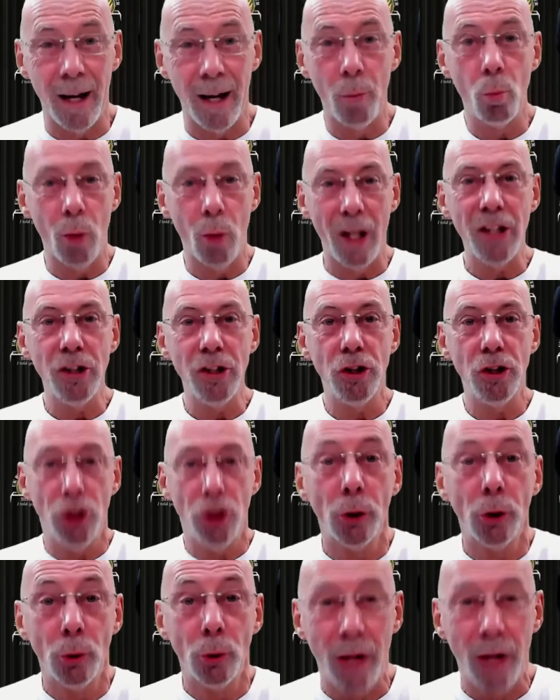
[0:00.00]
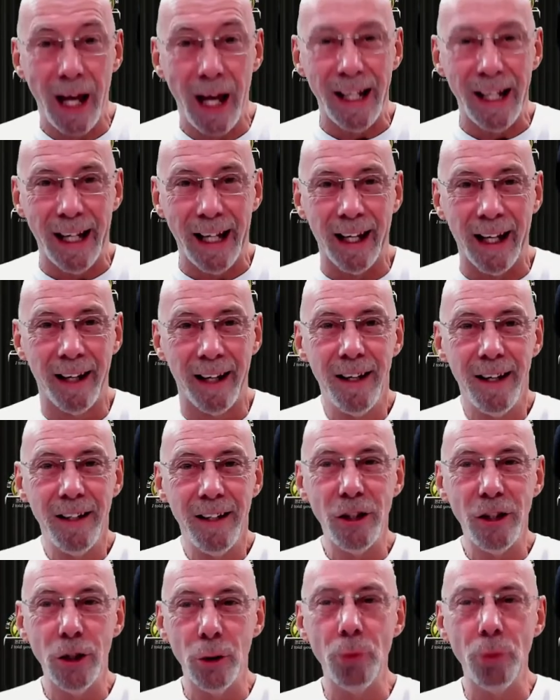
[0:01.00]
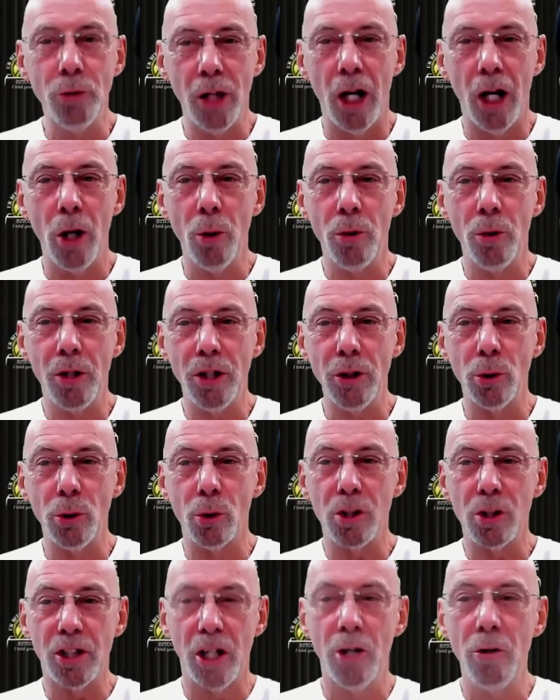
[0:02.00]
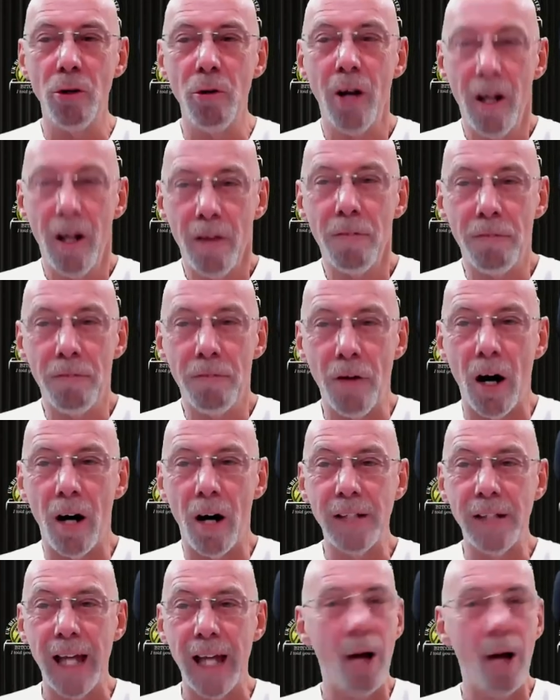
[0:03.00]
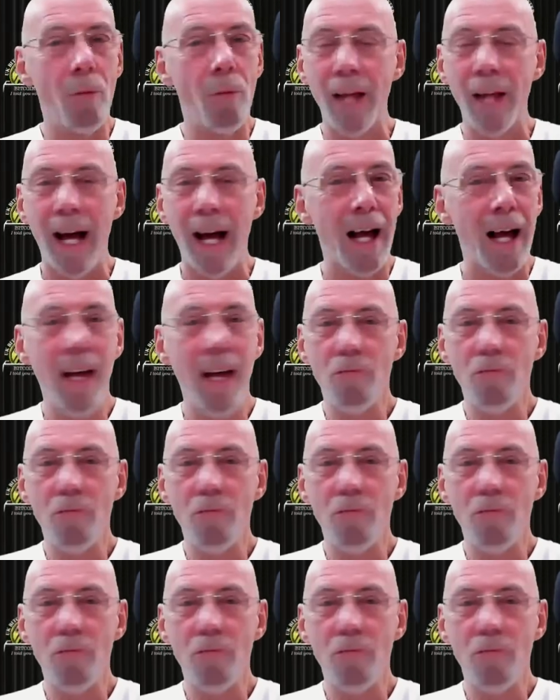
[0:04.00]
And when you get it, you know that you're so far down that